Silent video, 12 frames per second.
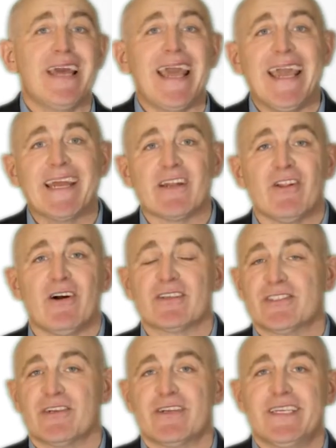analog
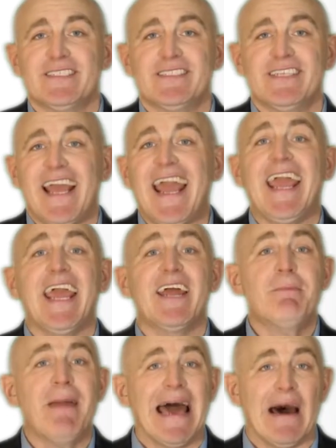circuits,
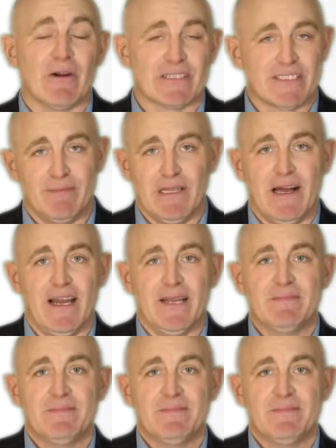and power supply.